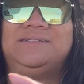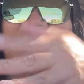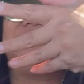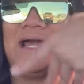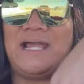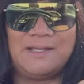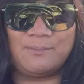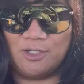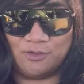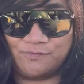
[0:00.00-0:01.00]
does, I am
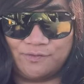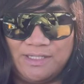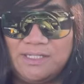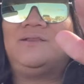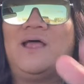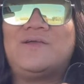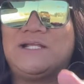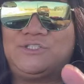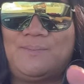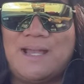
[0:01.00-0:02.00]
all over it. Love
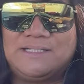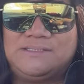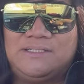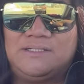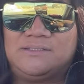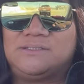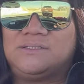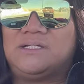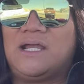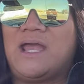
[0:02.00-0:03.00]
Angela Bassett.
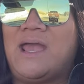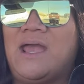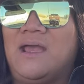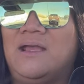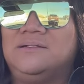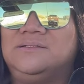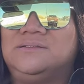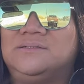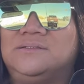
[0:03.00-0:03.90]
And